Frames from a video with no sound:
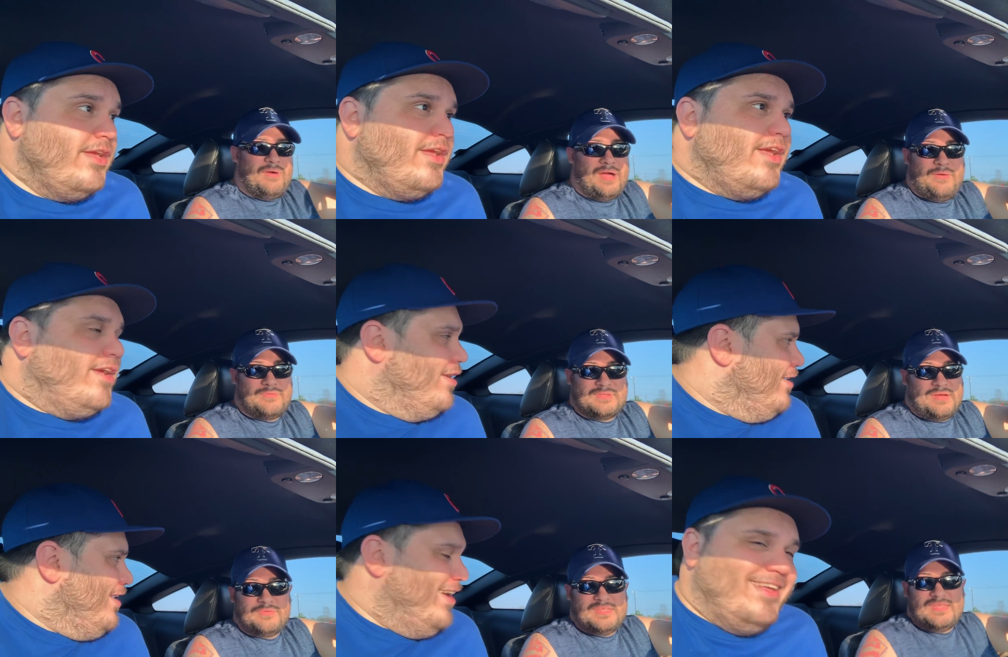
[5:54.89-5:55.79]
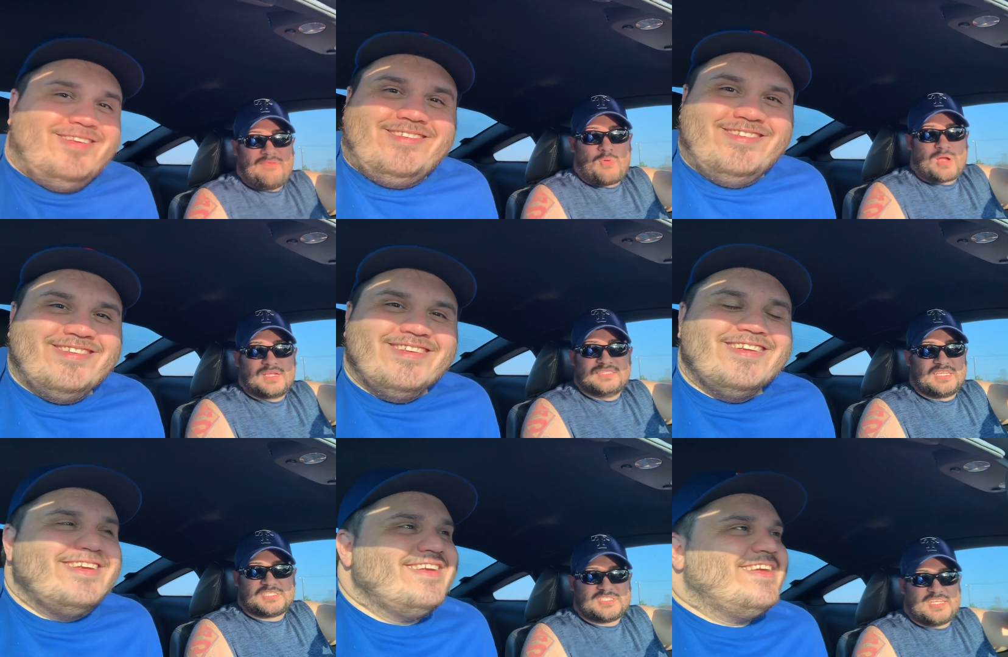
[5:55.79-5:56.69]
Speaker 1: I, I would, I would never work in
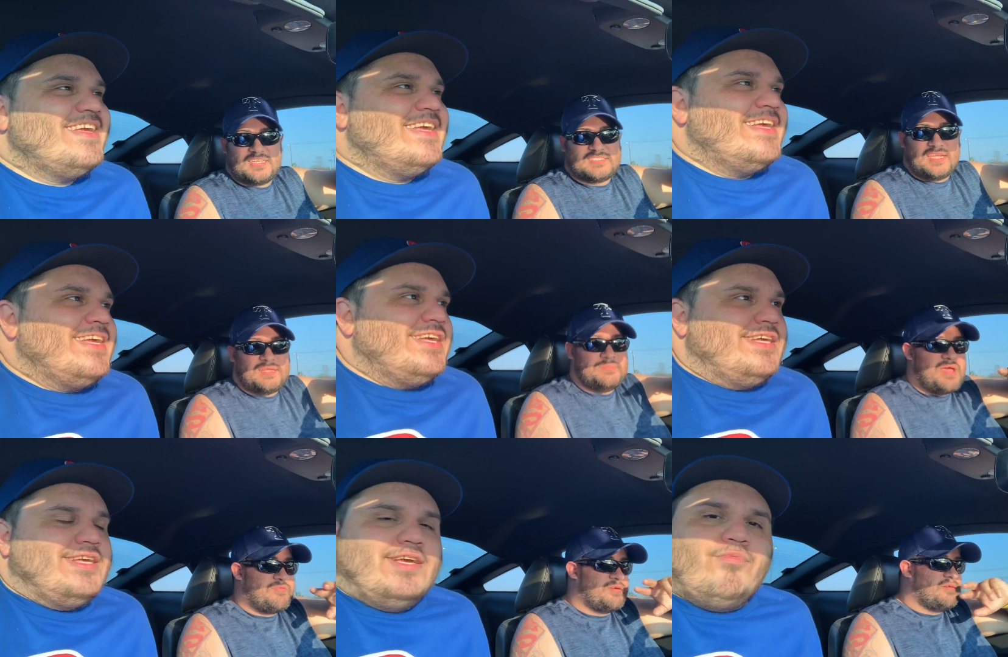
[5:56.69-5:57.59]
concession stand at the stadium. Never.